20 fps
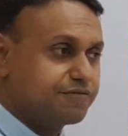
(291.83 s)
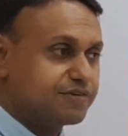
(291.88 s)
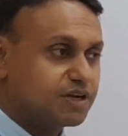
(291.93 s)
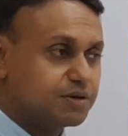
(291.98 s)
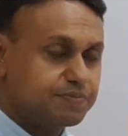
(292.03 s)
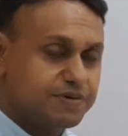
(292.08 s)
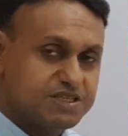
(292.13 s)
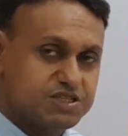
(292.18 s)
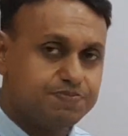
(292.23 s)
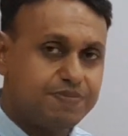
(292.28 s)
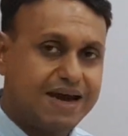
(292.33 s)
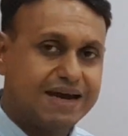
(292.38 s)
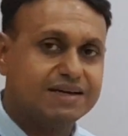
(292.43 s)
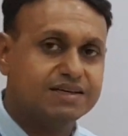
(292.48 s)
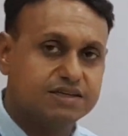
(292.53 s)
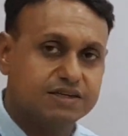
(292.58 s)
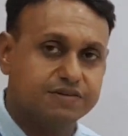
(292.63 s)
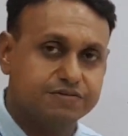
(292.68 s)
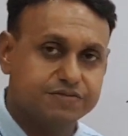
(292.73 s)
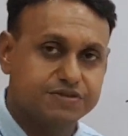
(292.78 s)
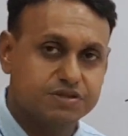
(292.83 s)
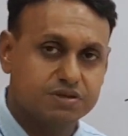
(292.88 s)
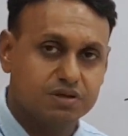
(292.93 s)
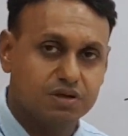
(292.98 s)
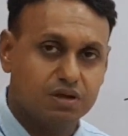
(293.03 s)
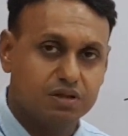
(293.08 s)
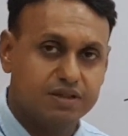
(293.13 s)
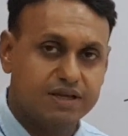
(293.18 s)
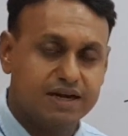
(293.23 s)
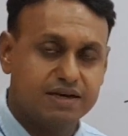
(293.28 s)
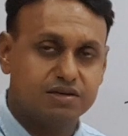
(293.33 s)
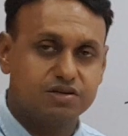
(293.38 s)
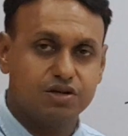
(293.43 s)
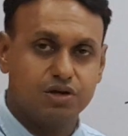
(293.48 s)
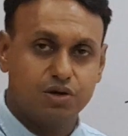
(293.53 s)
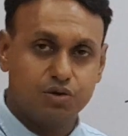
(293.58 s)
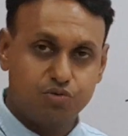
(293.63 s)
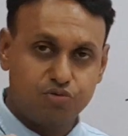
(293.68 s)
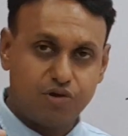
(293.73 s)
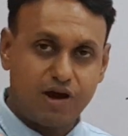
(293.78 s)
perspectives that
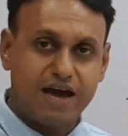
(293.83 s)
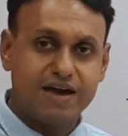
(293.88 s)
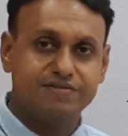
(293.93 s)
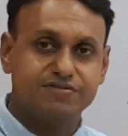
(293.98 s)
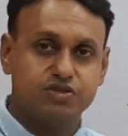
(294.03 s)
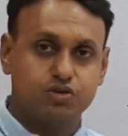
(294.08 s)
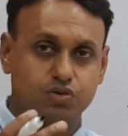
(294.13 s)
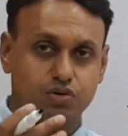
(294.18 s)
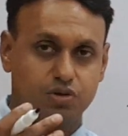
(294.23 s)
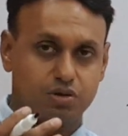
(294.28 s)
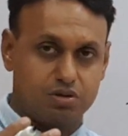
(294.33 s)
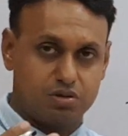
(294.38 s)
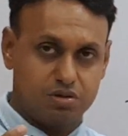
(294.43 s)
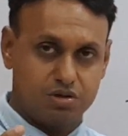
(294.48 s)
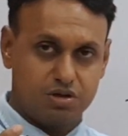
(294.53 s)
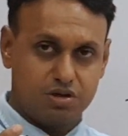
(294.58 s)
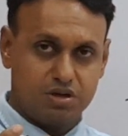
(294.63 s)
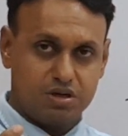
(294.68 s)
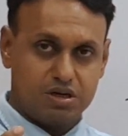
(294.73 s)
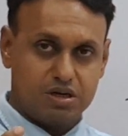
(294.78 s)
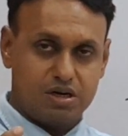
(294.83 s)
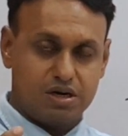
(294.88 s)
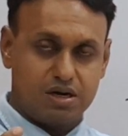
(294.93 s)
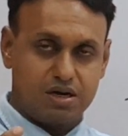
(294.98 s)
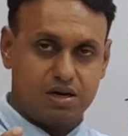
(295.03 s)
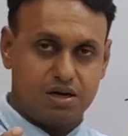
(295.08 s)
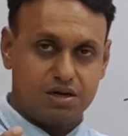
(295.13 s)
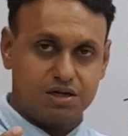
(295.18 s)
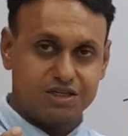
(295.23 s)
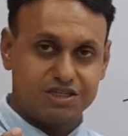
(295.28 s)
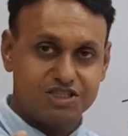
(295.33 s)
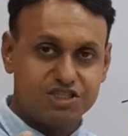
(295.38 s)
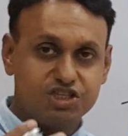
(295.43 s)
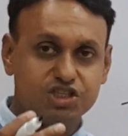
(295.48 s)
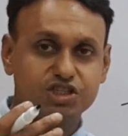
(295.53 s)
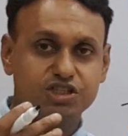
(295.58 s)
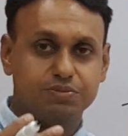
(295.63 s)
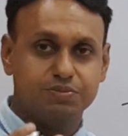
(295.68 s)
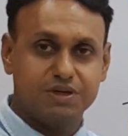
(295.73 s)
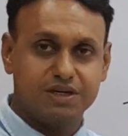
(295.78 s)
drives your
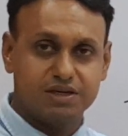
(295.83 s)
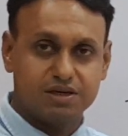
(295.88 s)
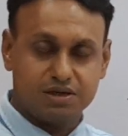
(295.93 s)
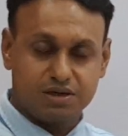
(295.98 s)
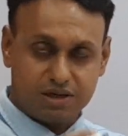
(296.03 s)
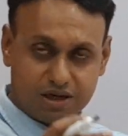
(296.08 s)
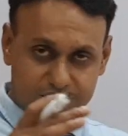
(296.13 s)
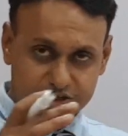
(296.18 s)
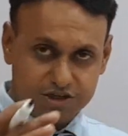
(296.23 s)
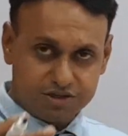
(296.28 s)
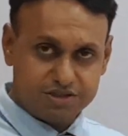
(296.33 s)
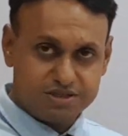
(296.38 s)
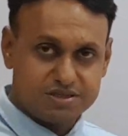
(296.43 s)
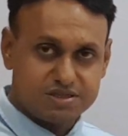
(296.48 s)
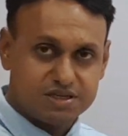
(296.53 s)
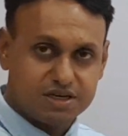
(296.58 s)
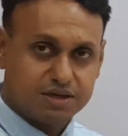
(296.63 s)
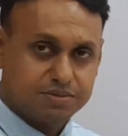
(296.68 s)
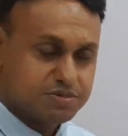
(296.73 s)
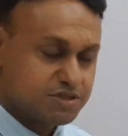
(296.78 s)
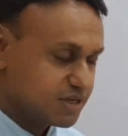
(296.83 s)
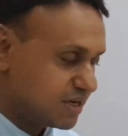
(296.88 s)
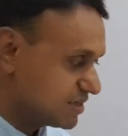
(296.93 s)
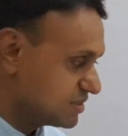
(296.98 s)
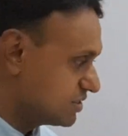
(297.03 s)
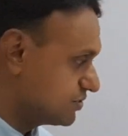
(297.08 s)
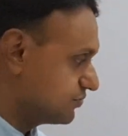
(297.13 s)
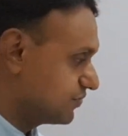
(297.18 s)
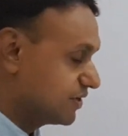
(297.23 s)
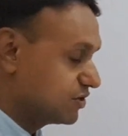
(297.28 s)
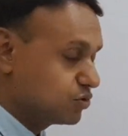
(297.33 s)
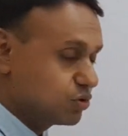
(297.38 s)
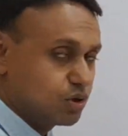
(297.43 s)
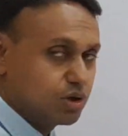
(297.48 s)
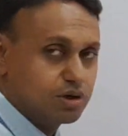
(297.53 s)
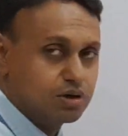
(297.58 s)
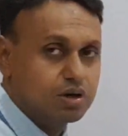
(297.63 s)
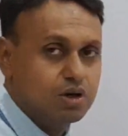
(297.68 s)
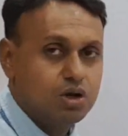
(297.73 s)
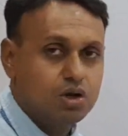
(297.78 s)
decision-making under these circumstances when you
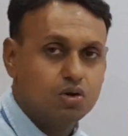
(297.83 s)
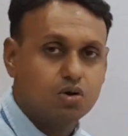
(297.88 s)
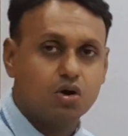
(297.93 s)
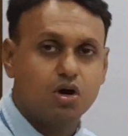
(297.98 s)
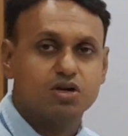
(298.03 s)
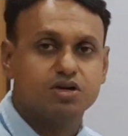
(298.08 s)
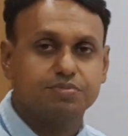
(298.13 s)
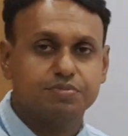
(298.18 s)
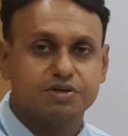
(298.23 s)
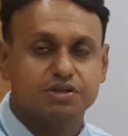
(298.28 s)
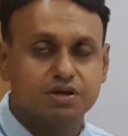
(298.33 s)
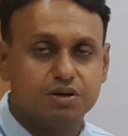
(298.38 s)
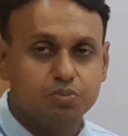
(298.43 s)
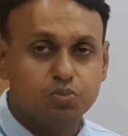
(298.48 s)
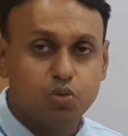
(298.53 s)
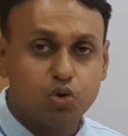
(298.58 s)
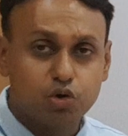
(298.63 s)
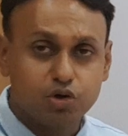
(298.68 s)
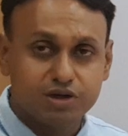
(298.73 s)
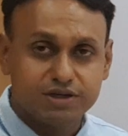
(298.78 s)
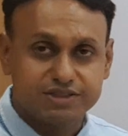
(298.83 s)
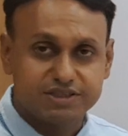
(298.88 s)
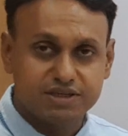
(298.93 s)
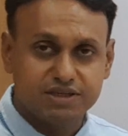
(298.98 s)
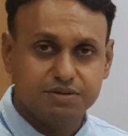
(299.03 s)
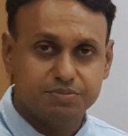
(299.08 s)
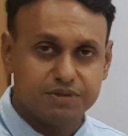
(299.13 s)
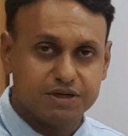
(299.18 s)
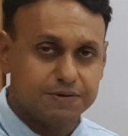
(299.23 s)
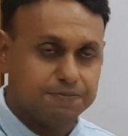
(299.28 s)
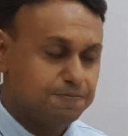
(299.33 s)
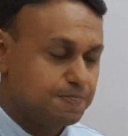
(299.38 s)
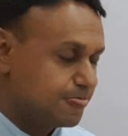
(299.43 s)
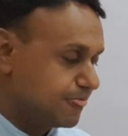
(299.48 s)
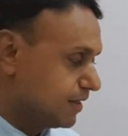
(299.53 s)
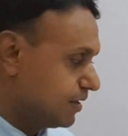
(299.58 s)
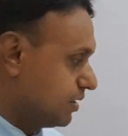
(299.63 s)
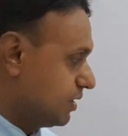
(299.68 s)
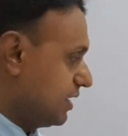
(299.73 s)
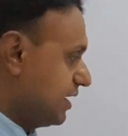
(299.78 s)
are caught up in a moral dilemma.
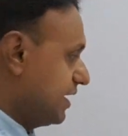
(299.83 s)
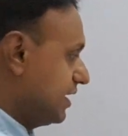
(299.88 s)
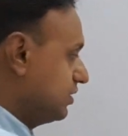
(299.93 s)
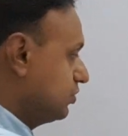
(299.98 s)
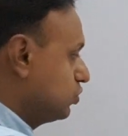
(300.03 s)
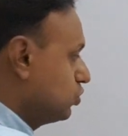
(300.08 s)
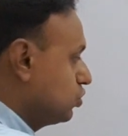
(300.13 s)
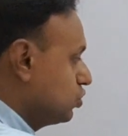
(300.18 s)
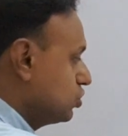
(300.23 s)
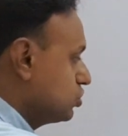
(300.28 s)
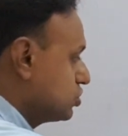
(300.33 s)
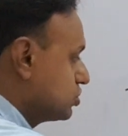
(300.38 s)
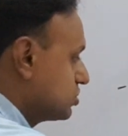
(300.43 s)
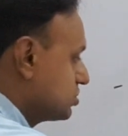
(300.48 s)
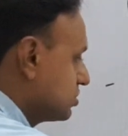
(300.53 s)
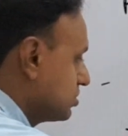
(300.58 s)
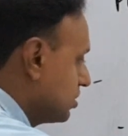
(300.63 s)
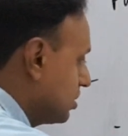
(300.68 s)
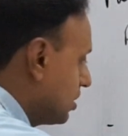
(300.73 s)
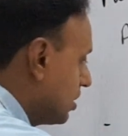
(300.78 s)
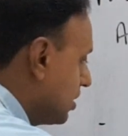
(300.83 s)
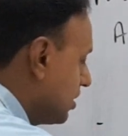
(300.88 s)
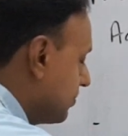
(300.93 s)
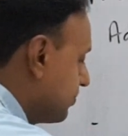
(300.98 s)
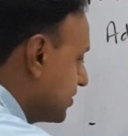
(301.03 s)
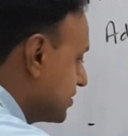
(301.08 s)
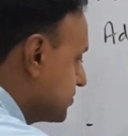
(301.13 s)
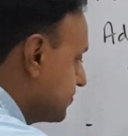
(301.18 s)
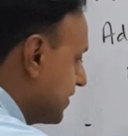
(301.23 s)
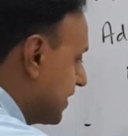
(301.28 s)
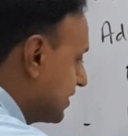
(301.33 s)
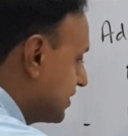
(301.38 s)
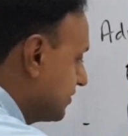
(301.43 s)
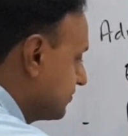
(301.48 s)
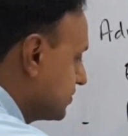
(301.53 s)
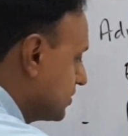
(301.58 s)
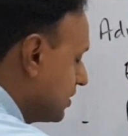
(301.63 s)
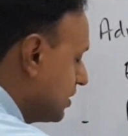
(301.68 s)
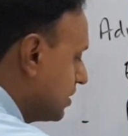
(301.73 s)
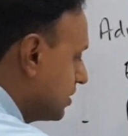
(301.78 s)
And those
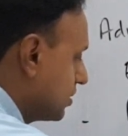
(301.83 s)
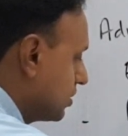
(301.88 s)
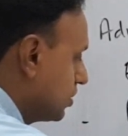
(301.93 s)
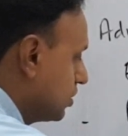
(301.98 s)
perspectives are